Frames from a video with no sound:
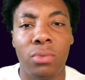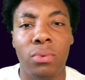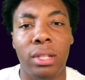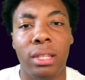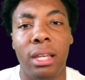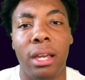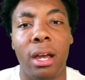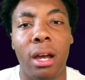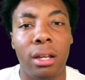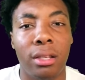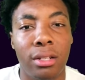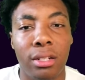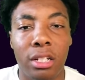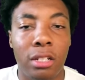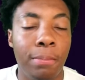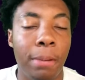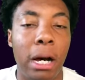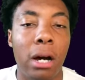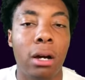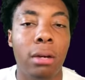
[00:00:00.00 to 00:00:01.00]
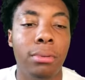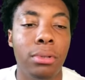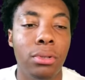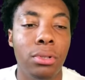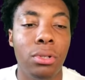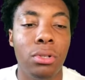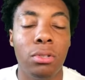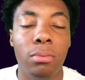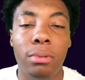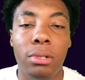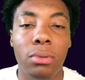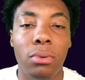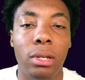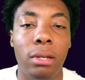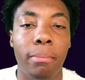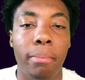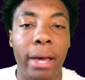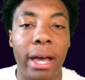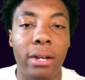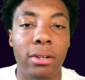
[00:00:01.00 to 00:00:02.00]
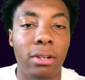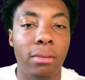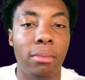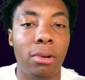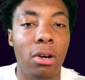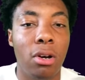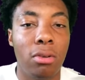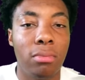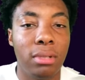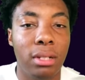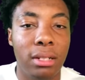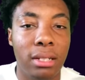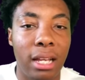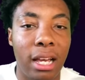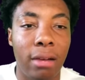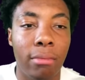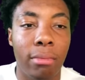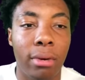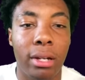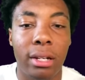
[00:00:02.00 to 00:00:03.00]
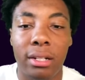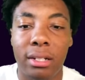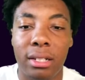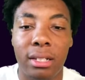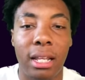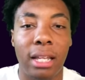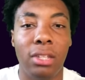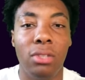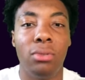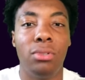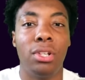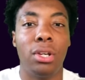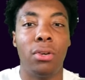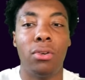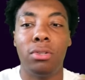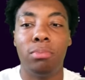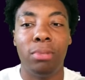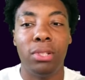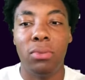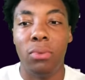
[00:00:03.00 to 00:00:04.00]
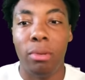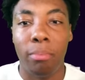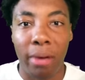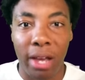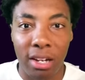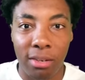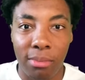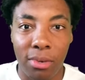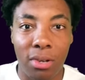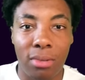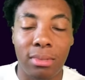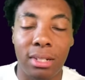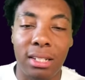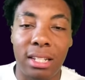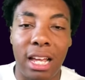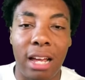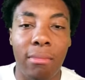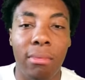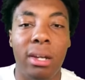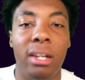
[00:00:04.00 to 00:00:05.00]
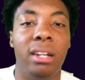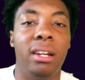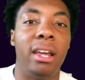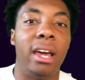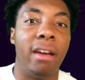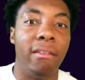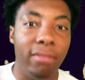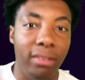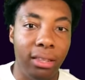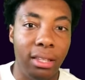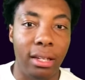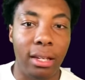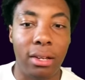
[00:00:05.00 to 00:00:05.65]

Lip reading: what they are. They're just power-ups you choose between Patrick Mahomes and Tom Brady, just like you chose between Patrick Mahomes and Tom Brady and everything